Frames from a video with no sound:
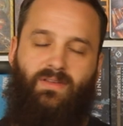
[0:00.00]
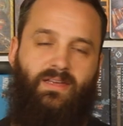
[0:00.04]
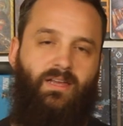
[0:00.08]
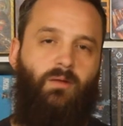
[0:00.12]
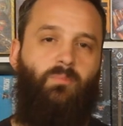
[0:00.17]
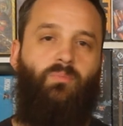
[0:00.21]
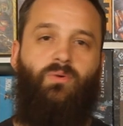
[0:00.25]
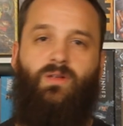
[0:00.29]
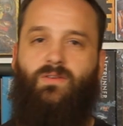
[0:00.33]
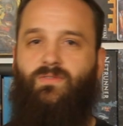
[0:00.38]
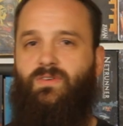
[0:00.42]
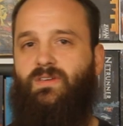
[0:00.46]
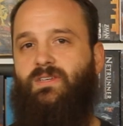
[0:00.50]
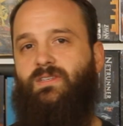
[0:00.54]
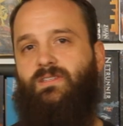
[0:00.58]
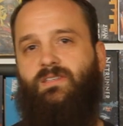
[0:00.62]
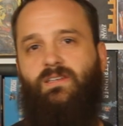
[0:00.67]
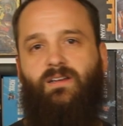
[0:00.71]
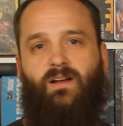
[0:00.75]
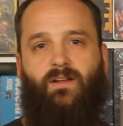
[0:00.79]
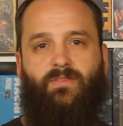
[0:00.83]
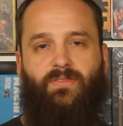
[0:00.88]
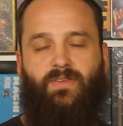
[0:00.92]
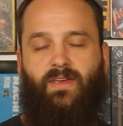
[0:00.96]
like a
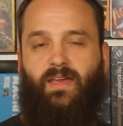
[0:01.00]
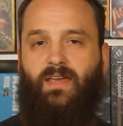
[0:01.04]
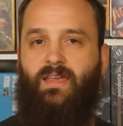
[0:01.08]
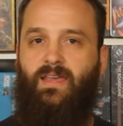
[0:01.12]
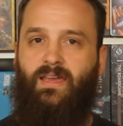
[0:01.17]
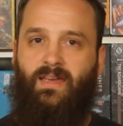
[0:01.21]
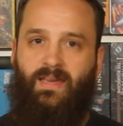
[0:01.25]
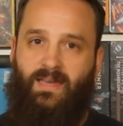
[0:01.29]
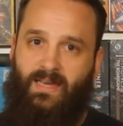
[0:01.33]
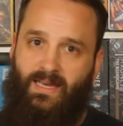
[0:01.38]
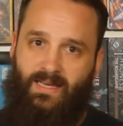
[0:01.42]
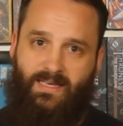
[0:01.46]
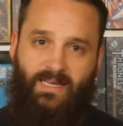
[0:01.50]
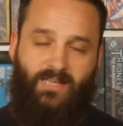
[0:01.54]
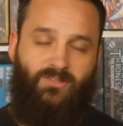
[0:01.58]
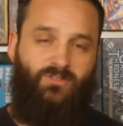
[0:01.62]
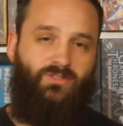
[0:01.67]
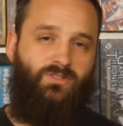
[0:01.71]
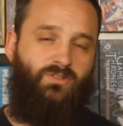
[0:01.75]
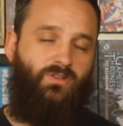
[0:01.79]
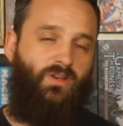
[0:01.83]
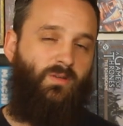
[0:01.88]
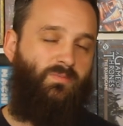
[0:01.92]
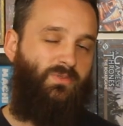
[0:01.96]
previously on thing. It
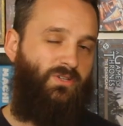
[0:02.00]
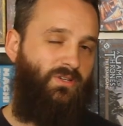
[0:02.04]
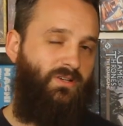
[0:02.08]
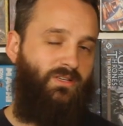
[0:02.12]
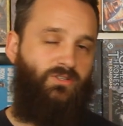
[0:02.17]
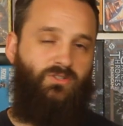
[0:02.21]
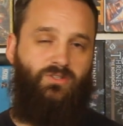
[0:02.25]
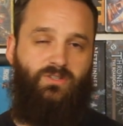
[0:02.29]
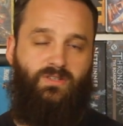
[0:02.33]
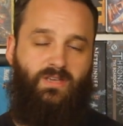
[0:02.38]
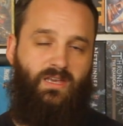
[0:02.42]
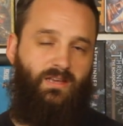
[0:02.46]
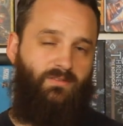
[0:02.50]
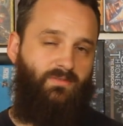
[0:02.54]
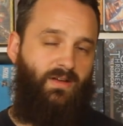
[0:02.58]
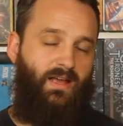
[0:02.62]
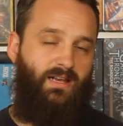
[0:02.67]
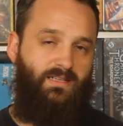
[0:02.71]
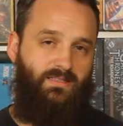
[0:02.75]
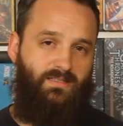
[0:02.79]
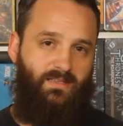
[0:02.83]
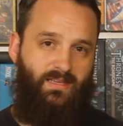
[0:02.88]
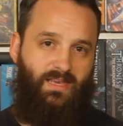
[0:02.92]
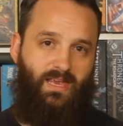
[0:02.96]
catches you up so you can just get
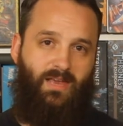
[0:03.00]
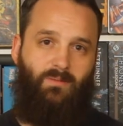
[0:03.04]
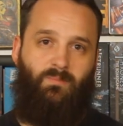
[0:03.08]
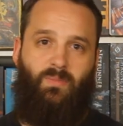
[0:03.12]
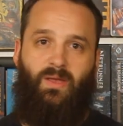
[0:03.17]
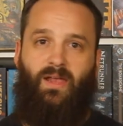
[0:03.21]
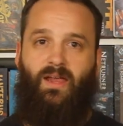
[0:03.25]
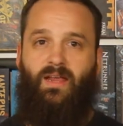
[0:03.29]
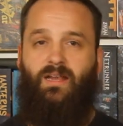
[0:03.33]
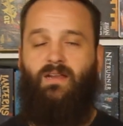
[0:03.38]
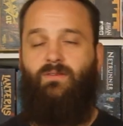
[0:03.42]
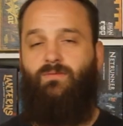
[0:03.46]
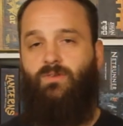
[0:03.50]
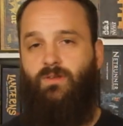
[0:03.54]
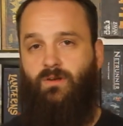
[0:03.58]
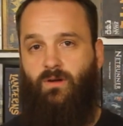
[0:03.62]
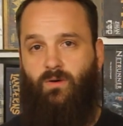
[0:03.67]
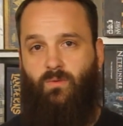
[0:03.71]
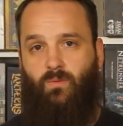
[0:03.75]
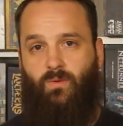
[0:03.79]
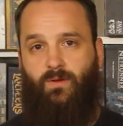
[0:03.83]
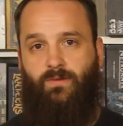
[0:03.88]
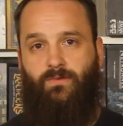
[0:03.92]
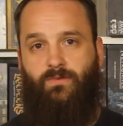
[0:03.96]
right into the campaign if you
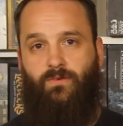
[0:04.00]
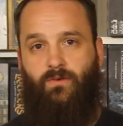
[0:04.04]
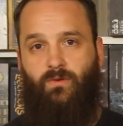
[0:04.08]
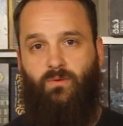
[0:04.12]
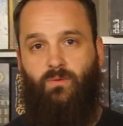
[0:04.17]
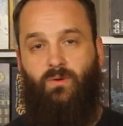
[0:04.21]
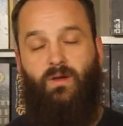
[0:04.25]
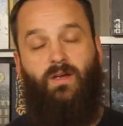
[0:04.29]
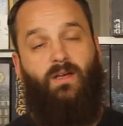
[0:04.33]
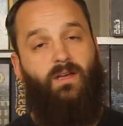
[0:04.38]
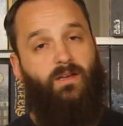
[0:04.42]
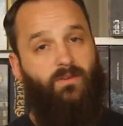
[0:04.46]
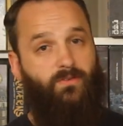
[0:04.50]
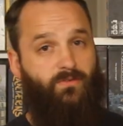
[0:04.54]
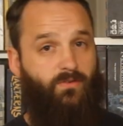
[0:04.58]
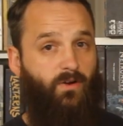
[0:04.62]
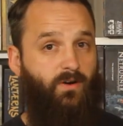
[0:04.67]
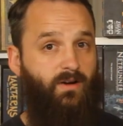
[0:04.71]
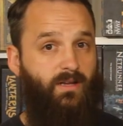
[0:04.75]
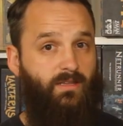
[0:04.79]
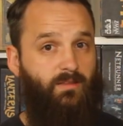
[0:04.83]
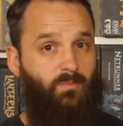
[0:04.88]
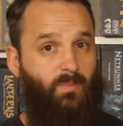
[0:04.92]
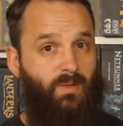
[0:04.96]
don't want to
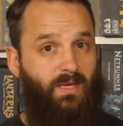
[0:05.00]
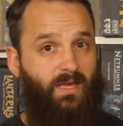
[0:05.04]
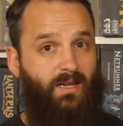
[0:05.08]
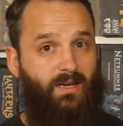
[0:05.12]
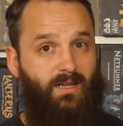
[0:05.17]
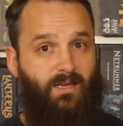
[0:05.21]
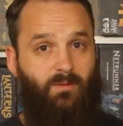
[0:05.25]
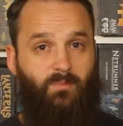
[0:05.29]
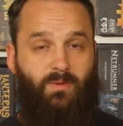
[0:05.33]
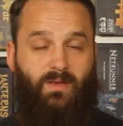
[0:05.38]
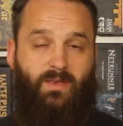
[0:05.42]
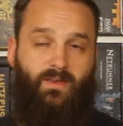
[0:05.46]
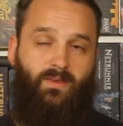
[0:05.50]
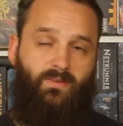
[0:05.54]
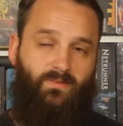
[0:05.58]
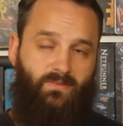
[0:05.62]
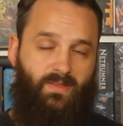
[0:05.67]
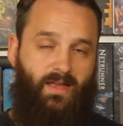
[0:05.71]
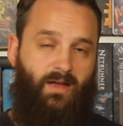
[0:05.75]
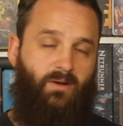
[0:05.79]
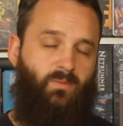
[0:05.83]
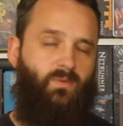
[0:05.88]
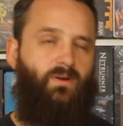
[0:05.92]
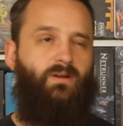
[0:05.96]
start at the beginning, because
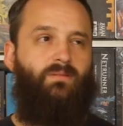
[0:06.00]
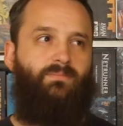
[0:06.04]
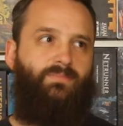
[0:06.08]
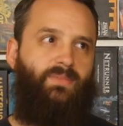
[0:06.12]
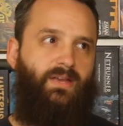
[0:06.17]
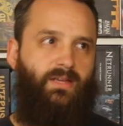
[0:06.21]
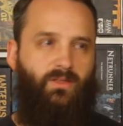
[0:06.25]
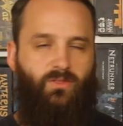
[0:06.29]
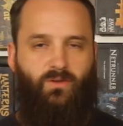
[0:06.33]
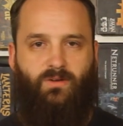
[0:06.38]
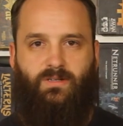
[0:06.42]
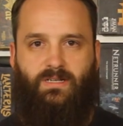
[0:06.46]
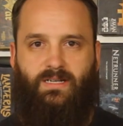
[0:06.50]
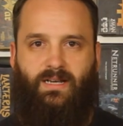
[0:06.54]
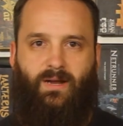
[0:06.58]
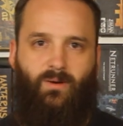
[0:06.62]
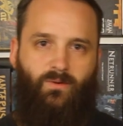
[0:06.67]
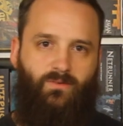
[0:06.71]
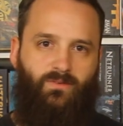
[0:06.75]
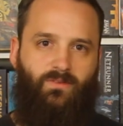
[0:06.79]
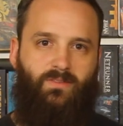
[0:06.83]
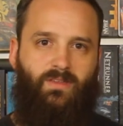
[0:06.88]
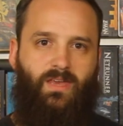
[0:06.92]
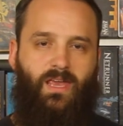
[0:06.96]
now we're like 13
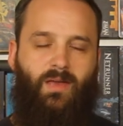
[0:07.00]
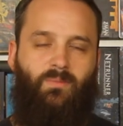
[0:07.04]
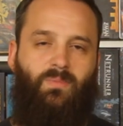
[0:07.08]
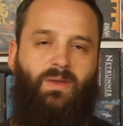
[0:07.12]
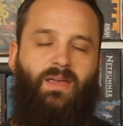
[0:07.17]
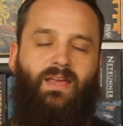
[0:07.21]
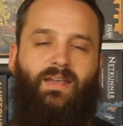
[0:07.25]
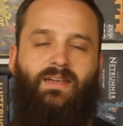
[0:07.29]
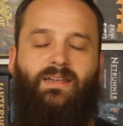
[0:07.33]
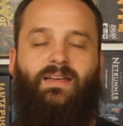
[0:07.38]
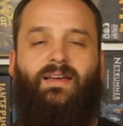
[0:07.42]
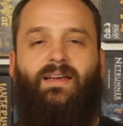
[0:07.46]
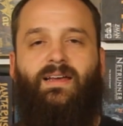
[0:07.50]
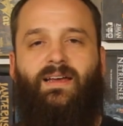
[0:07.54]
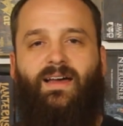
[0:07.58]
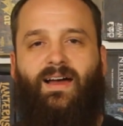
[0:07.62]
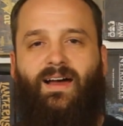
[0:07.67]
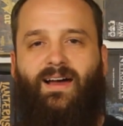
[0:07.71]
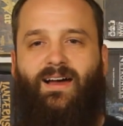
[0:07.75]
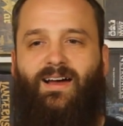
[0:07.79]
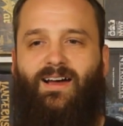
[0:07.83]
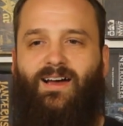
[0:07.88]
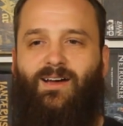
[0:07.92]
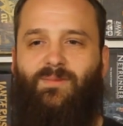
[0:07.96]
hours into the campaign.
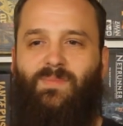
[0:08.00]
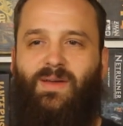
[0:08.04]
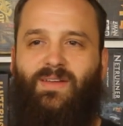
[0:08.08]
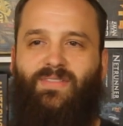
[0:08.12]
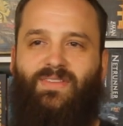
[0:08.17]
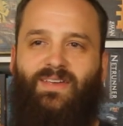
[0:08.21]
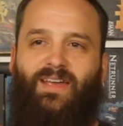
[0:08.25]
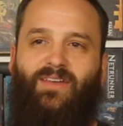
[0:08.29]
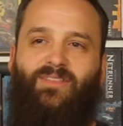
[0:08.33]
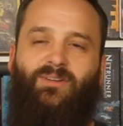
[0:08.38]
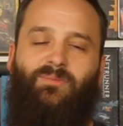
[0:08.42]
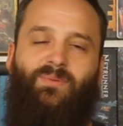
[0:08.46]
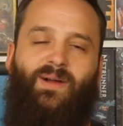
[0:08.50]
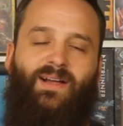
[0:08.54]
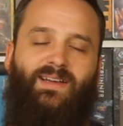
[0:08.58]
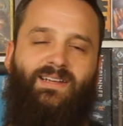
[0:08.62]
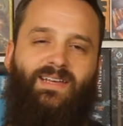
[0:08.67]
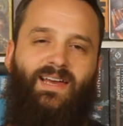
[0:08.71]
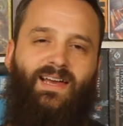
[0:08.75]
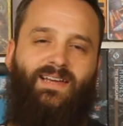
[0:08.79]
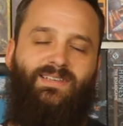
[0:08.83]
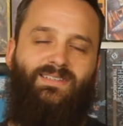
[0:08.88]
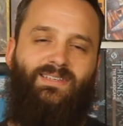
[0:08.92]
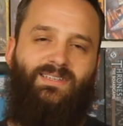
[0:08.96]
And the other
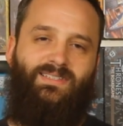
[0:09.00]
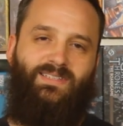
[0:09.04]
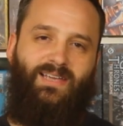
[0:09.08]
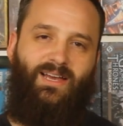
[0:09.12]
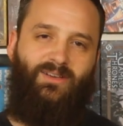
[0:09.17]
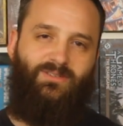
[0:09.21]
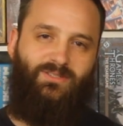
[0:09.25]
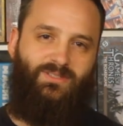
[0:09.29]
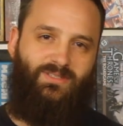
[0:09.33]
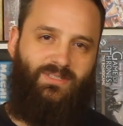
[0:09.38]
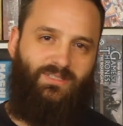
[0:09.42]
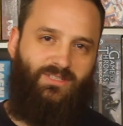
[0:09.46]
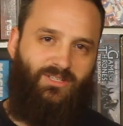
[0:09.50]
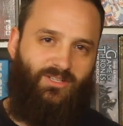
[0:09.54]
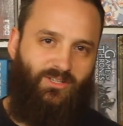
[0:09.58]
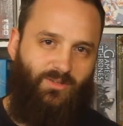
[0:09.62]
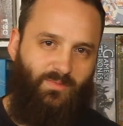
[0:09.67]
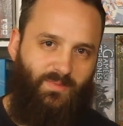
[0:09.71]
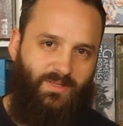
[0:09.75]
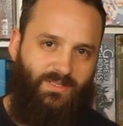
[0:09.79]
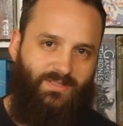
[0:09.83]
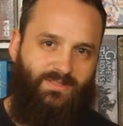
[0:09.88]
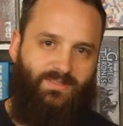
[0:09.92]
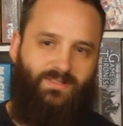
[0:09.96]
podcast is Houses and
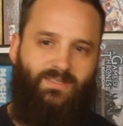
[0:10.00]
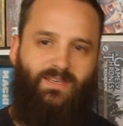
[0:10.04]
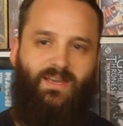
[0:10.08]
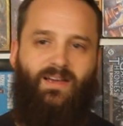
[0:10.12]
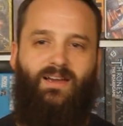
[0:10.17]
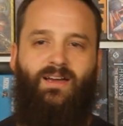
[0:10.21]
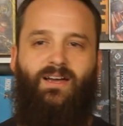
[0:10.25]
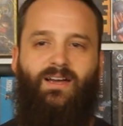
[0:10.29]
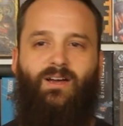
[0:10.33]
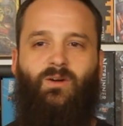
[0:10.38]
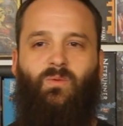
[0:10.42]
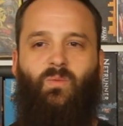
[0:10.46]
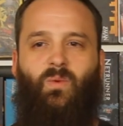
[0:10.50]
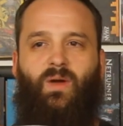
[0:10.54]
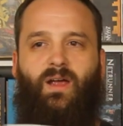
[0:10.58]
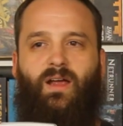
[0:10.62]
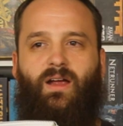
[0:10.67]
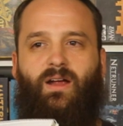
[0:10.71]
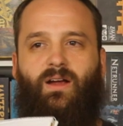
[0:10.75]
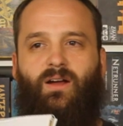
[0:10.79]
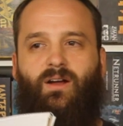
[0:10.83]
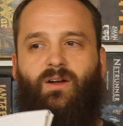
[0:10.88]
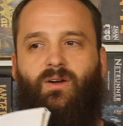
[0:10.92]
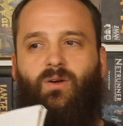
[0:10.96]
Humans,
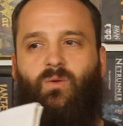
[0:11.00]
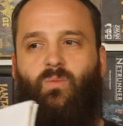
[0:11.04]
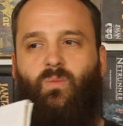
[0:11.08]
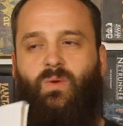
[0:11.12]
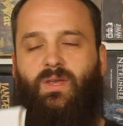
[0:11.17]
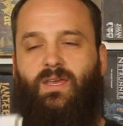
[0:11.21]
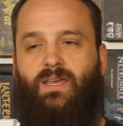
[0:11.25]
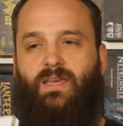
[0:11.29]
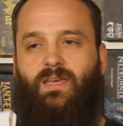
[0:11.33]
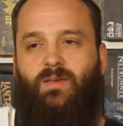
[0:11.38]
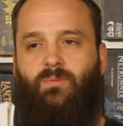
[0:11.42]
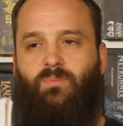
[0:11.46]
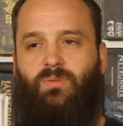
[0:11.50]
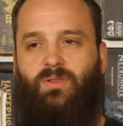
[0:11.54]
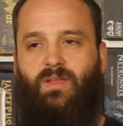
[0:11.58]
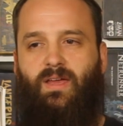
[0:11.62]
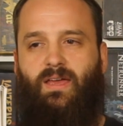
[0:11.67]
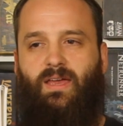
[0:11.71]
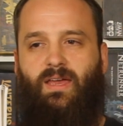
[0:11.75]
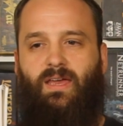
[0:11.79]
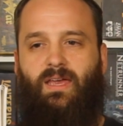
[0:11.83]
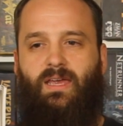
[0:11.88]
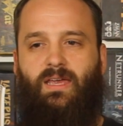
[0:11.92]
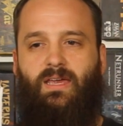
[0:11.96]
where we
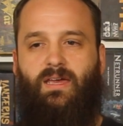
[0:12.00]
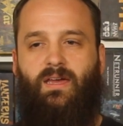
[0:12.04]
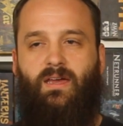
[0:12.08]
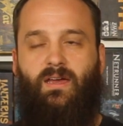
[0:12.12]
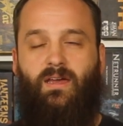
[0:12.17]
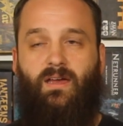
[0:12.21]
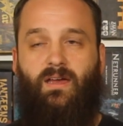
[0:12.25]
play